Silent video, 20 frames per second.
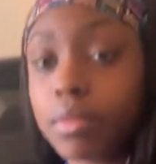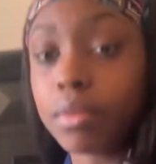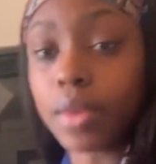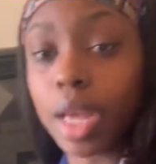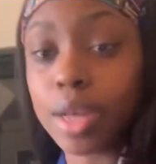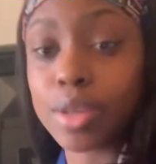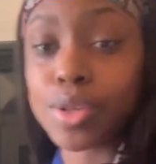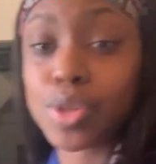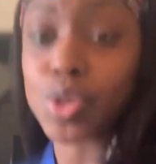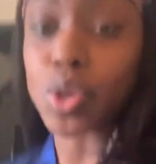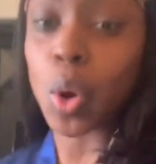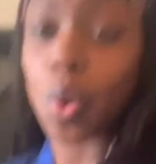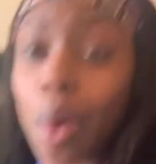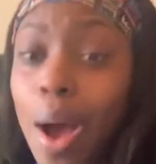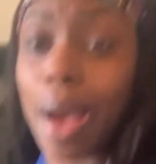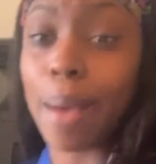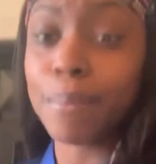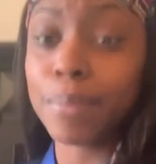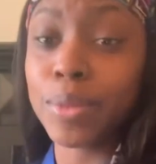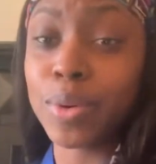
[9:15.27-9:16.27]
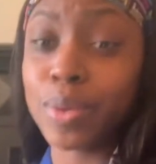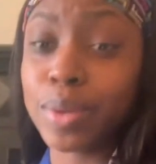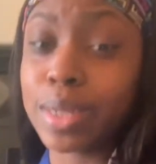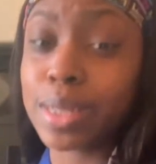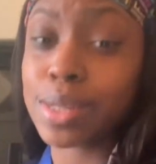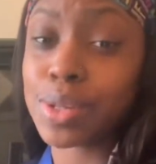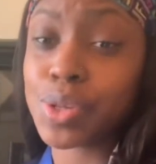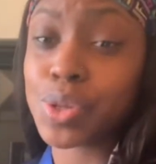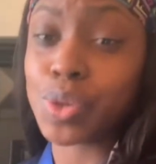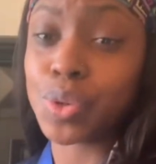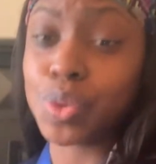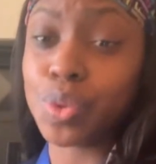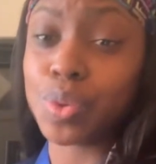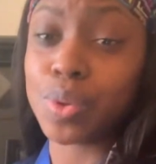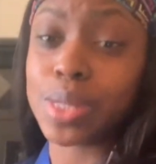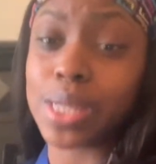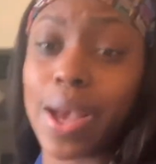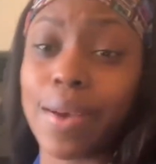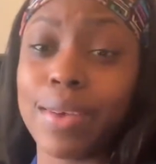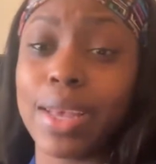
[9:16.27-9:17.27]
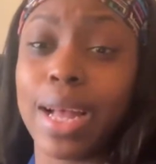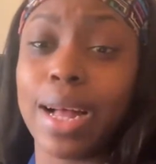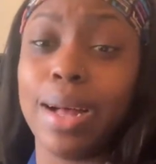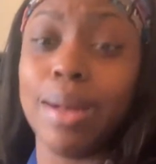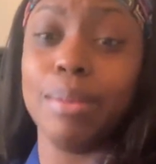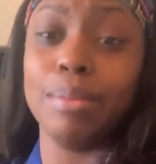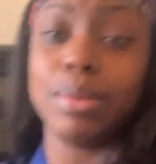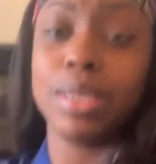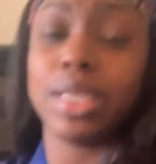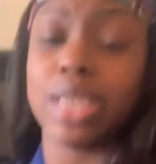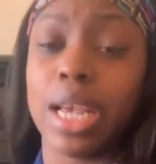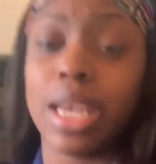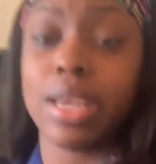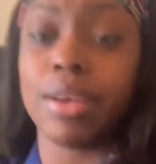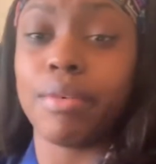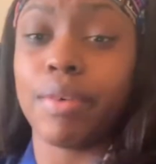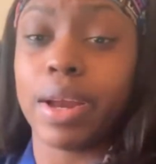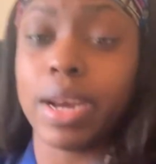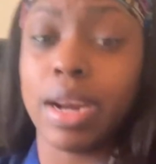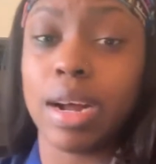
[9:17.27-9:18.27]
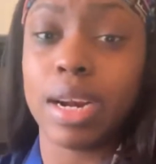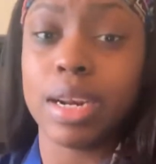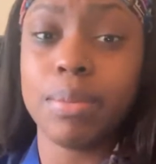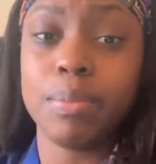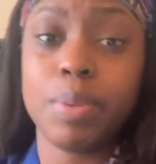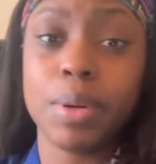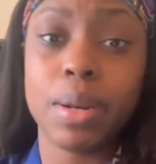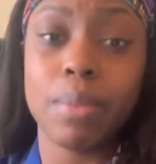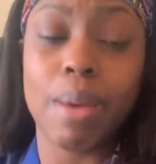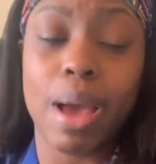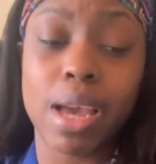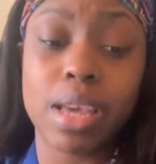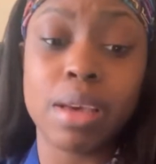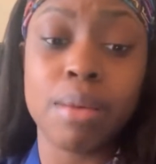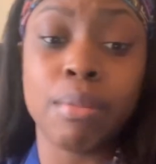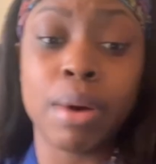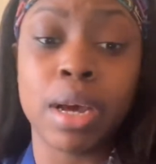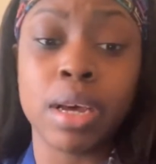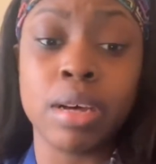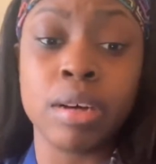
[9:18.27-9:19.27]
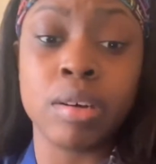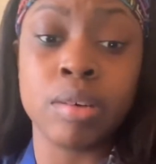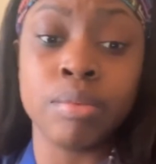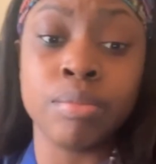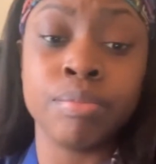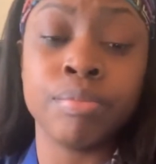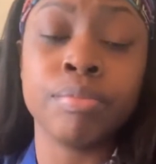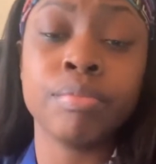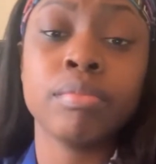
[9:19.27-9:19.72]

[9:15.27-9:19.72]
so I'm going to, sorry y'all, I'm shaking right now. I didn't put it back in my